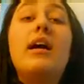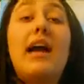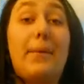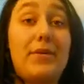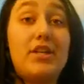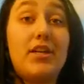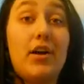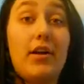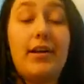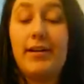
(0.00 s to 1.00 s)
how much I
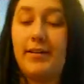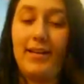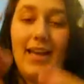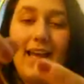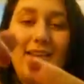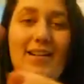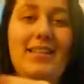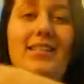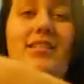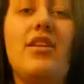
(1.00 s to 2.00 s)
talk.
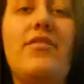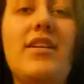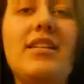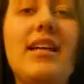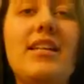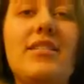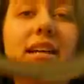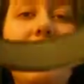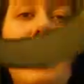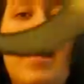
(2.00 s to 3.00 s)
Anyways, so the first thing I do is I
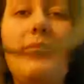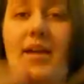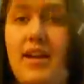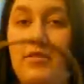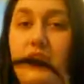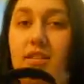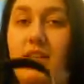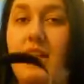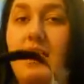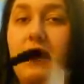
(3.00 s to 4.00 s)
get a headband, just
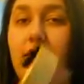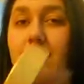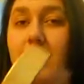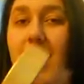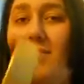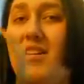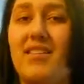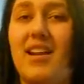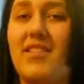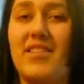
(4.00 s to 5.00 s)
any headband. I
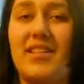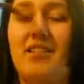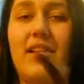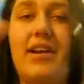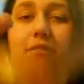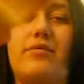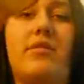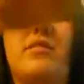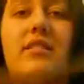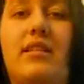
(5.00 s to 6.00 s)
think I got this at Claire's or
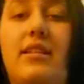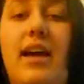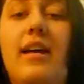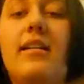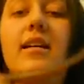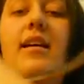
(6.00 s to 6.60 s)
something like that.